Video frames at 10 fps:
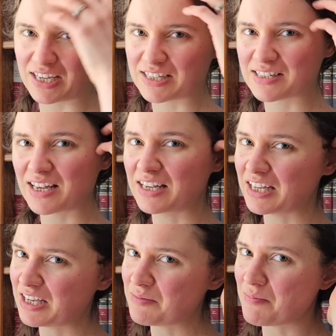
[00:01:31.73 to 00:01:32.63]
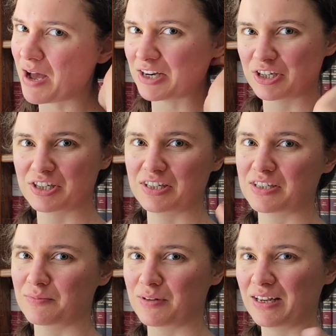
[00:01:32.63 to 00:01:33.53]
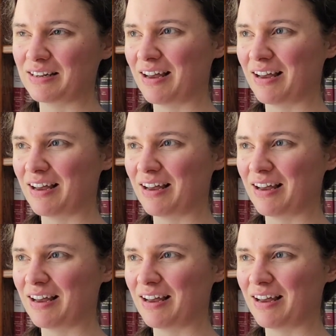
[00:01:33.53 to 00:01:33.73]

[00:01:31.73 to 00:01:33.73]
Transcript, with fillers: It's a neat magic system that